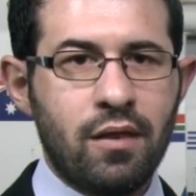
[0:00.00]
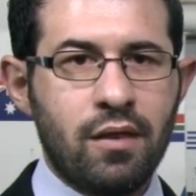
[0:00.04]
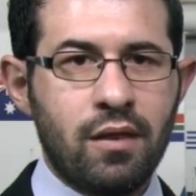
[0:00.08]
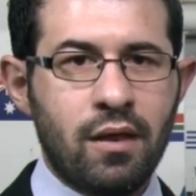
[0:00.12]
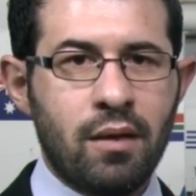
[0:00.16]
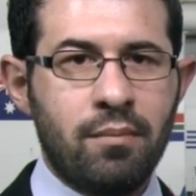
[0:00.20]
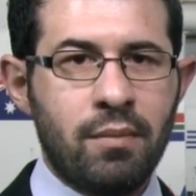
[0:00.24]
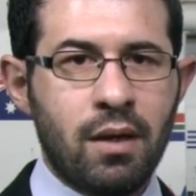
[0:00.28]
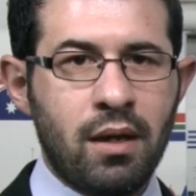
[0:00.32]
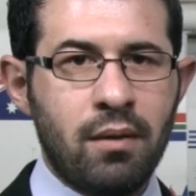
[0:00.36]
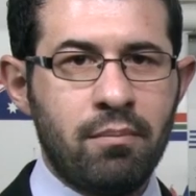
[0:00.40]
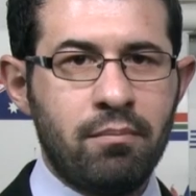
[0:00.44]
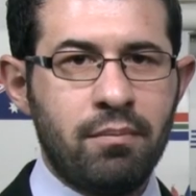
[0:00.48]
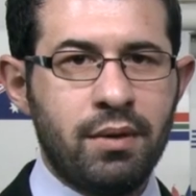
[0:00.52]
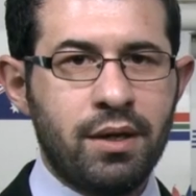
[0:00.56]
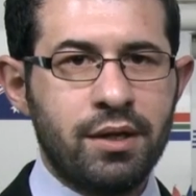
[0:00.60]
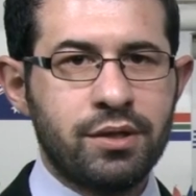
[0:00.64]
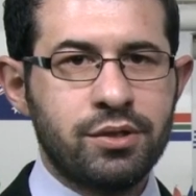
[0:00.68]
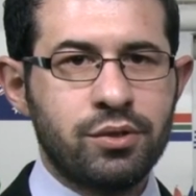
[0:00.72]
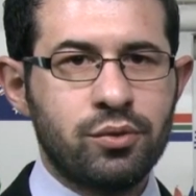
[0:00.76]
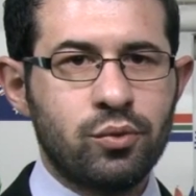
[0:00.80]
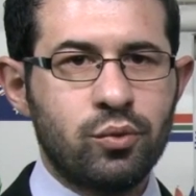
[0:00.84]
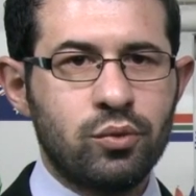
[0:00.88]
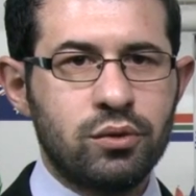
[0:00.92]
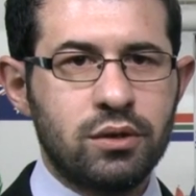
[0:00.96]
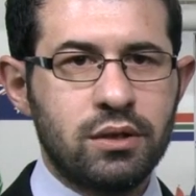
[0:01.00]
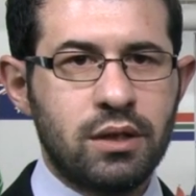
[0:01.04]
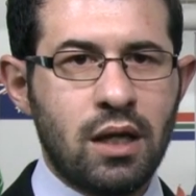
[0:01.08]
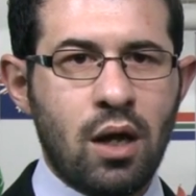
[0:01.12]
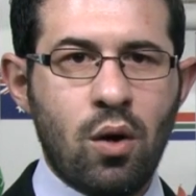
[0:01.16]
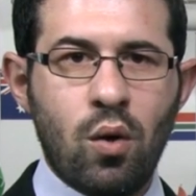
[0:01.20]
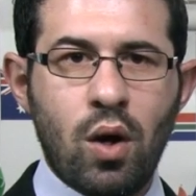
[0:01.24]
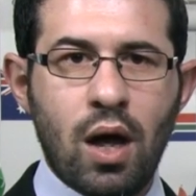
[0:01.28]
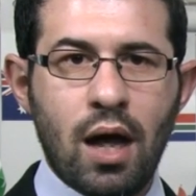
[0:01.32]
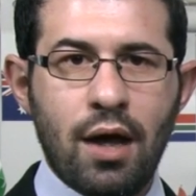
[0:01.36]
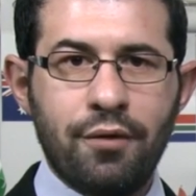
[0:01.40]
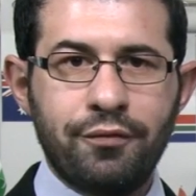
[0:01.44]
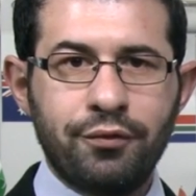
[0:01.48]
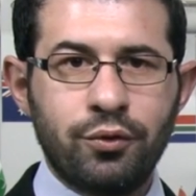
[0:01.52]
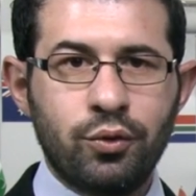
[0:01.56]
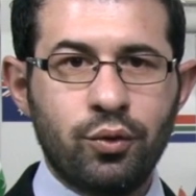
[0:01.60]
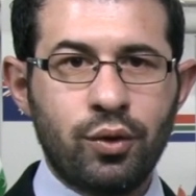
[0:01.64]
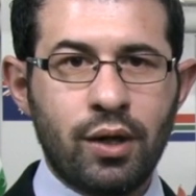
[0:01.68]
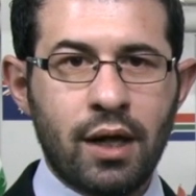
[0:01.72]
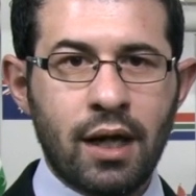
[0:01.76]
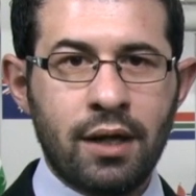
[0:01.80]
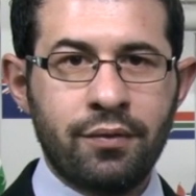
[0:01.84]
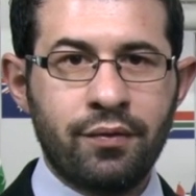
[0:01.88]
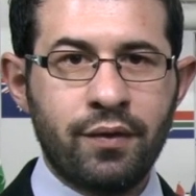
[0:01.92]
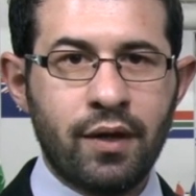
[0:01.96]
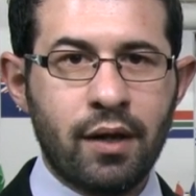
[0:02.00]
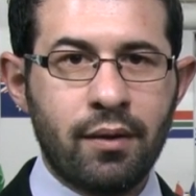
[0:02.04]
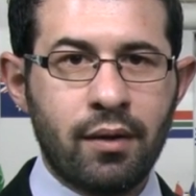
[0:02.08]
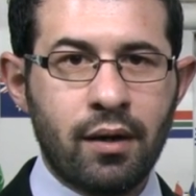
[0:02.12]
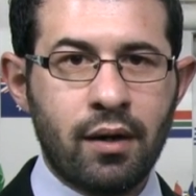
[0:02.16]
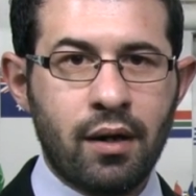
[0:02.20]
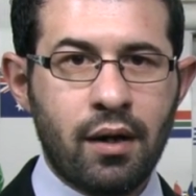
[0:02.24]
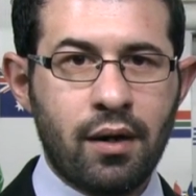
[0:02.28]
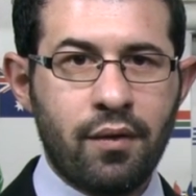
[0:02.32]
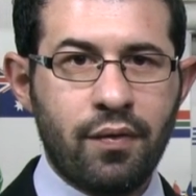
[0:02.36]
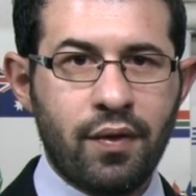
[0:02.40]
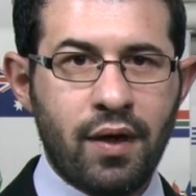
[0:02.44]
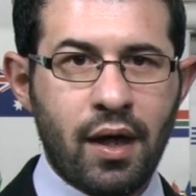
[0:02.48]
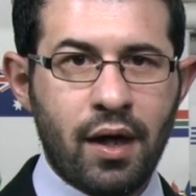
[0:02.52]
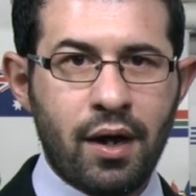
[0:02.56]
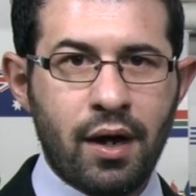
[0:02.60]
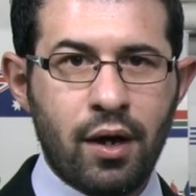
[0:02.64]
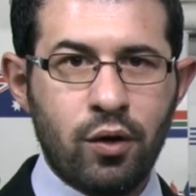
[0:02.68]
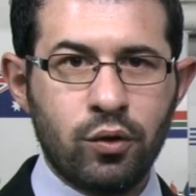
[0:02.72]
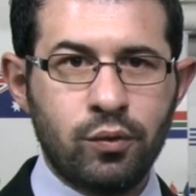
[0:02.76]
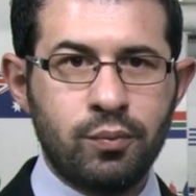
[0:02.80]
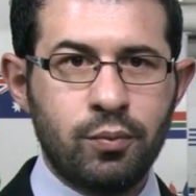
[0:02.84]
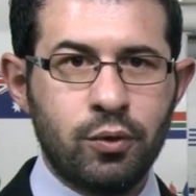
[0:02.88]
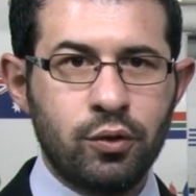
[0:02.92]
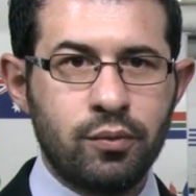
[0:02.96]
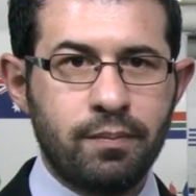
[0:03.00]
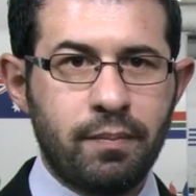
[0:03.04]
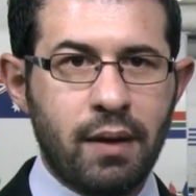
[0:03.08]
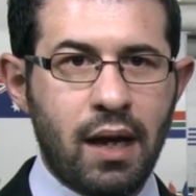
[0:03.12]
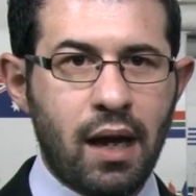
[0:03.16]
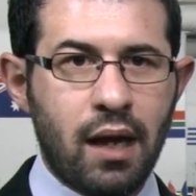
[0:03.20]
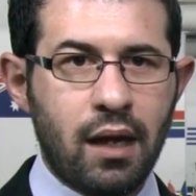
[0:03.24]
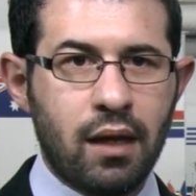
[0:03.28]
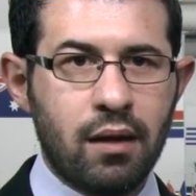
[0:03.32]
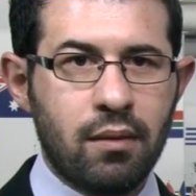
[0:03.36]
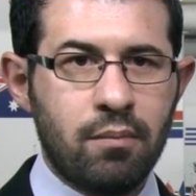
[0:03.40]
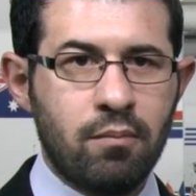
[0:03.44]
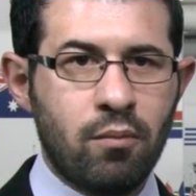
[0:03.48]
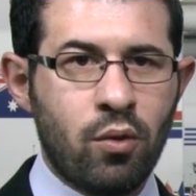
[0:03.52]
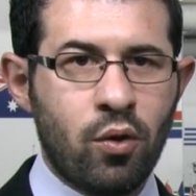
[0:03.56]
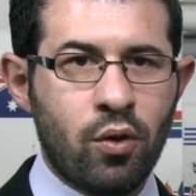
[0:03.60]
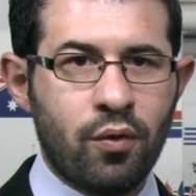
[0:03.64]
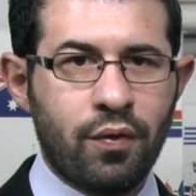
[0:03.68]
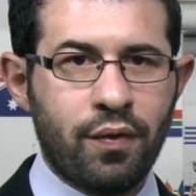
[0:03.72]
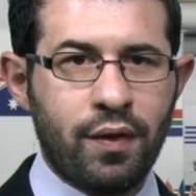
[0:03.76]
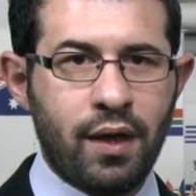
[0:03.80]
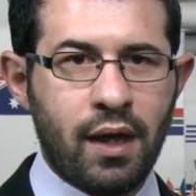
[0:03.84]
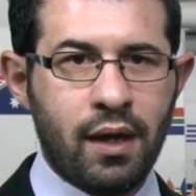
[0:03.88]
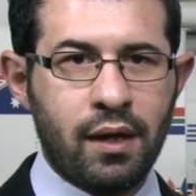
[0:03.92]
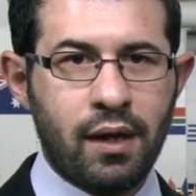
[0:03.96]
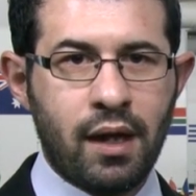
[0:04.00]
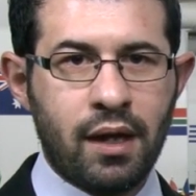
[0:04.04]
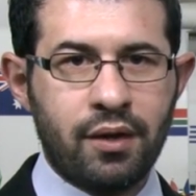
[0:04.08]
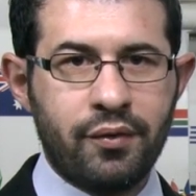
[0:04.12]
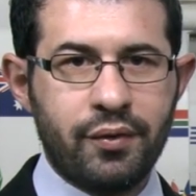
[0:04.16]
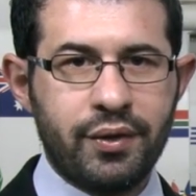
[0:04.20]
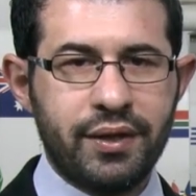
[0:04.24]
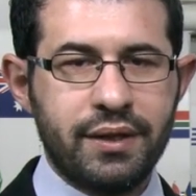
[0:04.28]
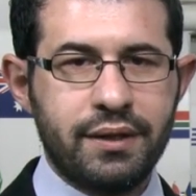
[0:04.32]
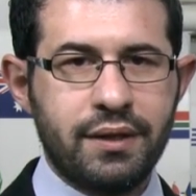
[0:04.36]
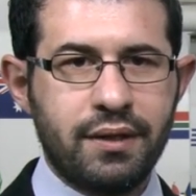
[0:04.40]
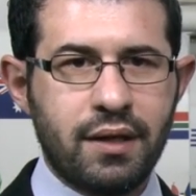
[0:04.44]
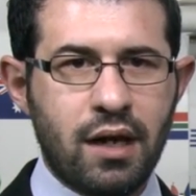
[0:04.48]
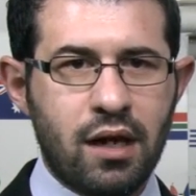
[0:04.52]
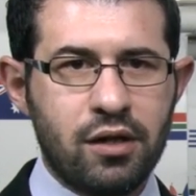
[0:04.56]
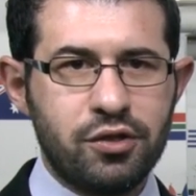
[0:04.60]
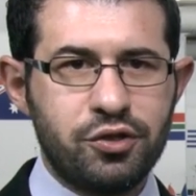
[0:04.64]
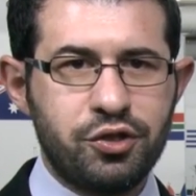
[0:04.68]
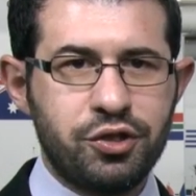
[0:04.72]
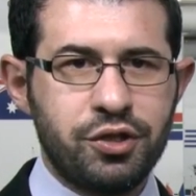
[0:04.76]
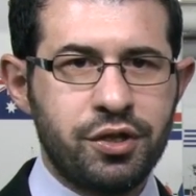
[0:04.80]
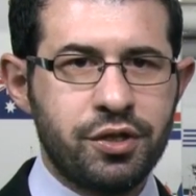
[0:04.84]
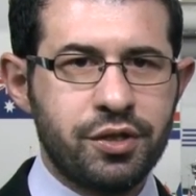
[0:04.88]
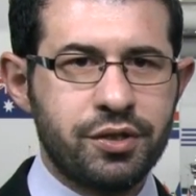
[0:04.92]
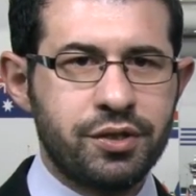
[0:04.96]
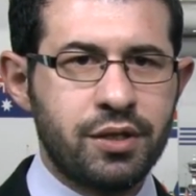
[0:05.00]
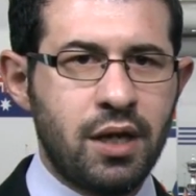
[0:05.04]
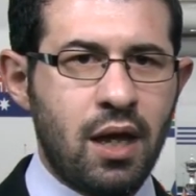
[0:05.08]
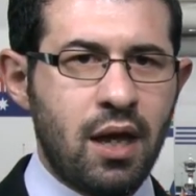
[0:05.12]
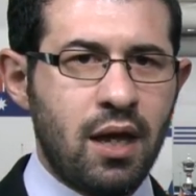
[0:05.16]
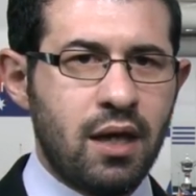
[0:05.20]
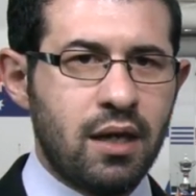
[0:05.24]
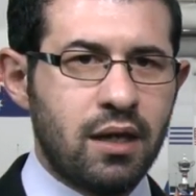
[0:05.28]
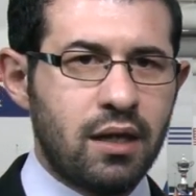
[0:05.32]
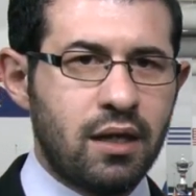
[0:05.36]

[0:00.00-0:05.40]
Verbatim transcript: The members would now have to cut their output by more than agreed in Algiers,